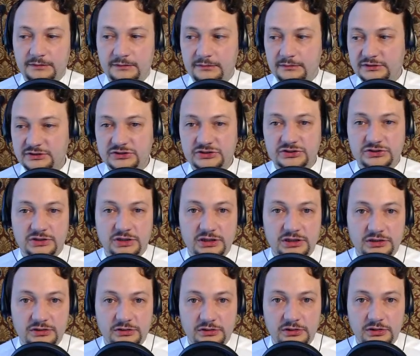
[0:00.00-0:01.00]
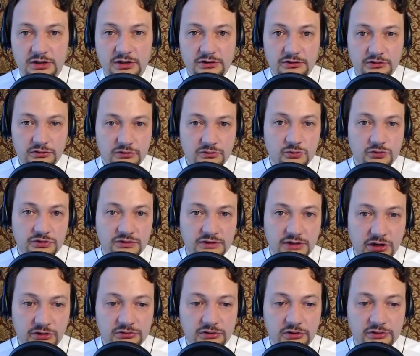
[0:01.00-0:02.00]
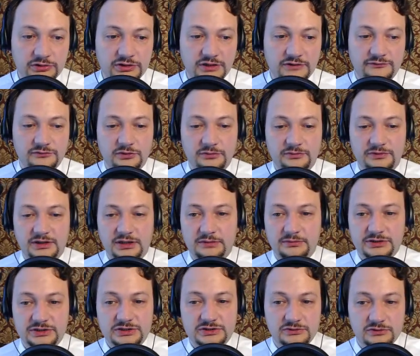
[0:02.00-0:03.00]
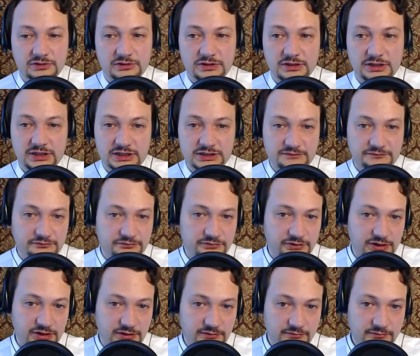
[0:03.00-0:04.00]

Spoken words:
installer, you would download it from the Amazon S3